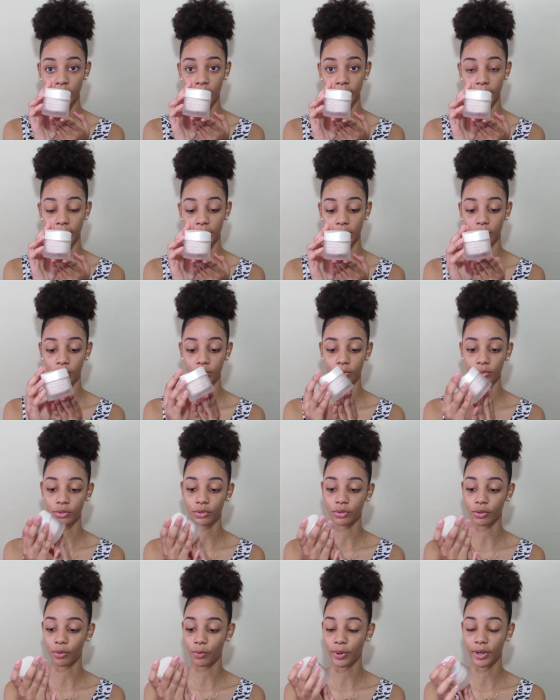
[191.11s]
I
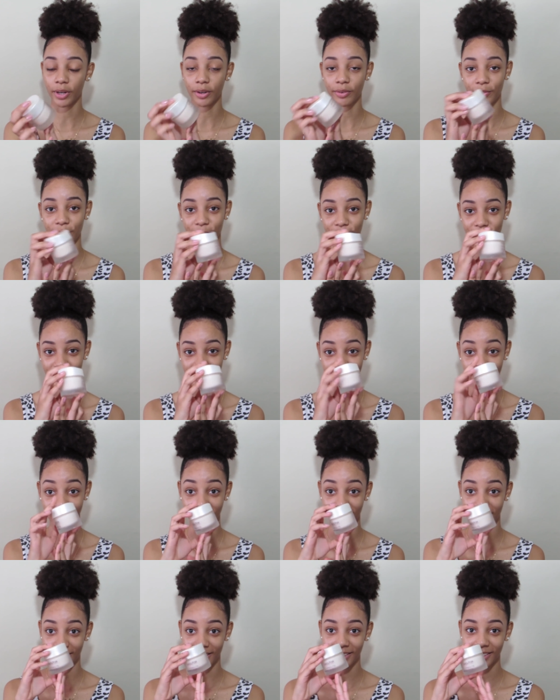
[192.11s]
use whatever is in
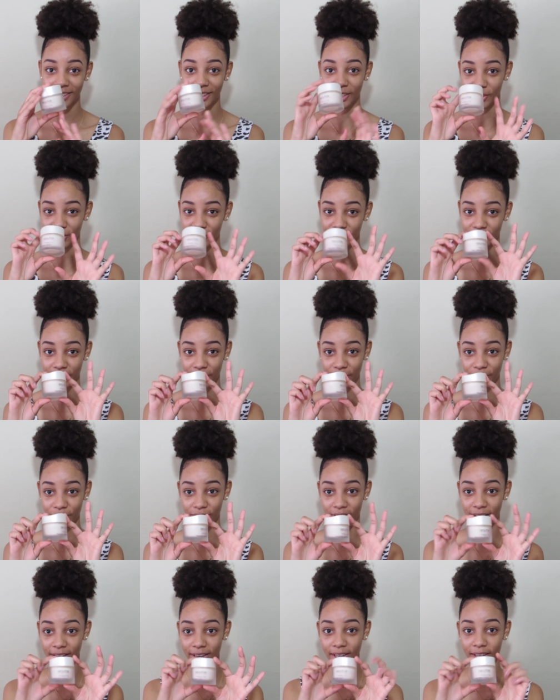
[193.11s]
this container
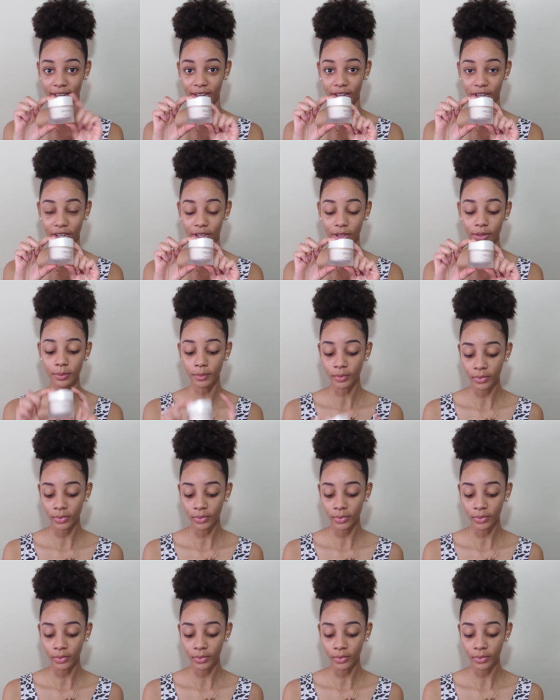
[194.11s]
right here.